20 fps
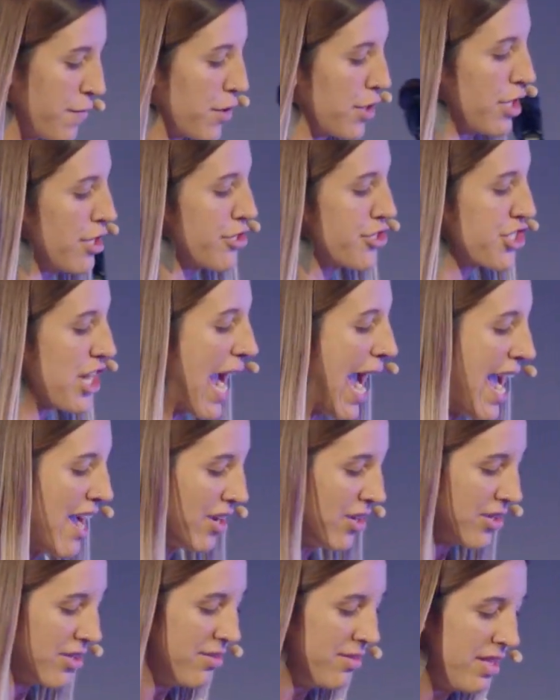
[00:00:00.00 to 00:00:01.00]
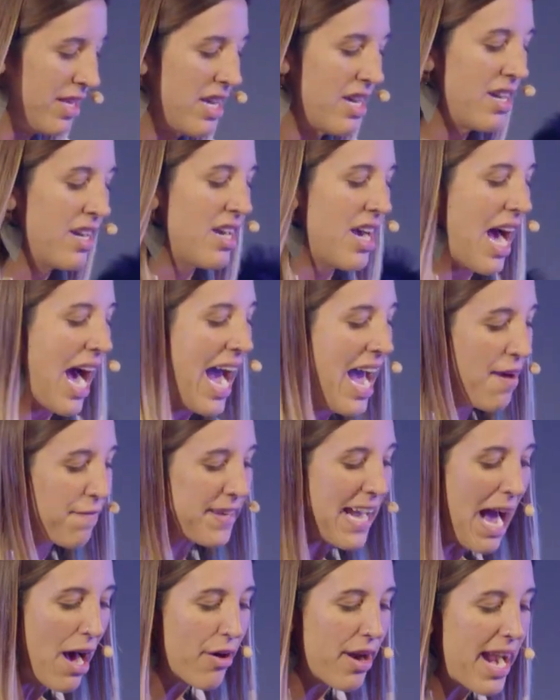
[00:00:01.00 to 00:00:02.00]
her child. I have
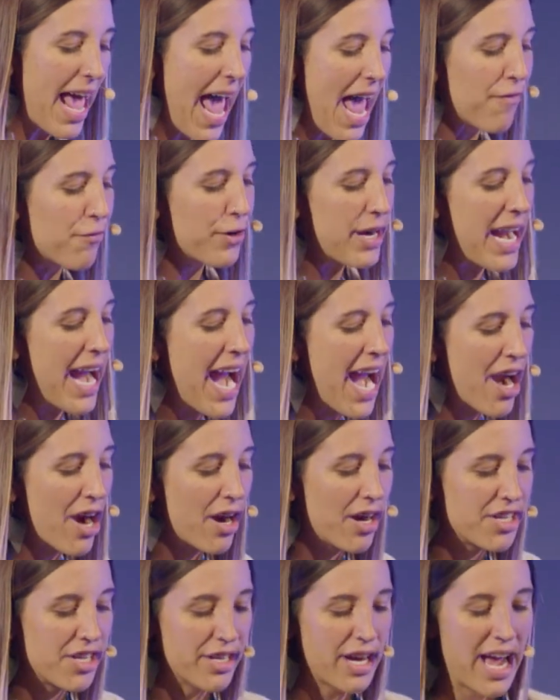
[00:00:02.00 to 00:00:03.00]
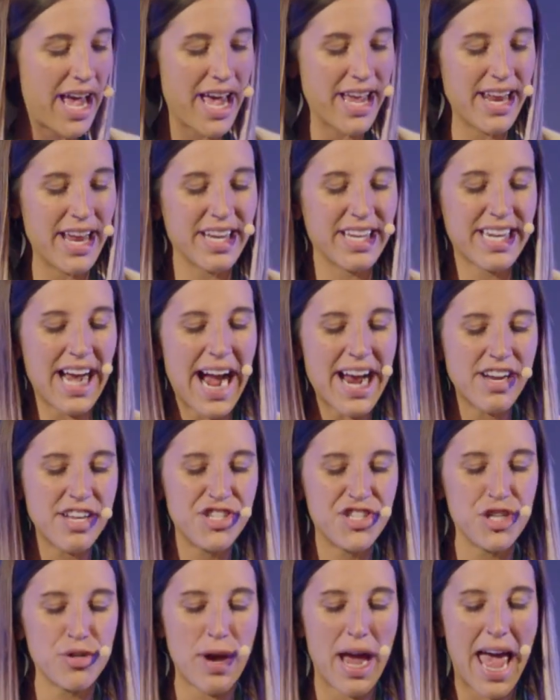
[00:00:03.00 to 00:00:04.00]
counted every hair on your head and guided
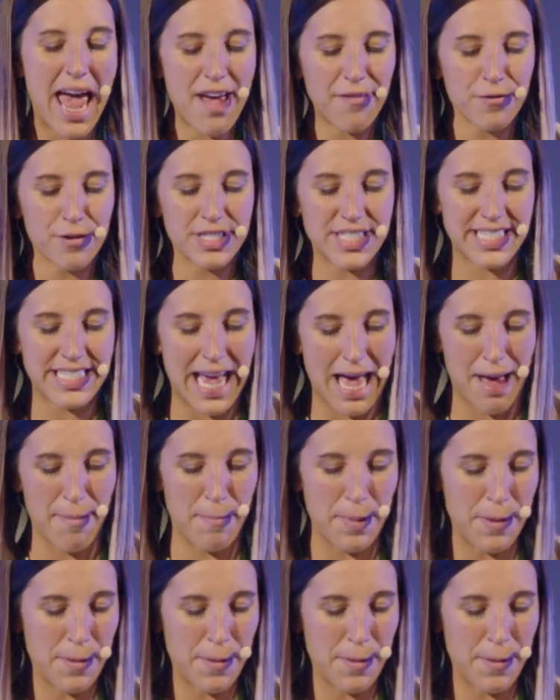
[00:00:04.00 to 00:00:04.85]
you every step.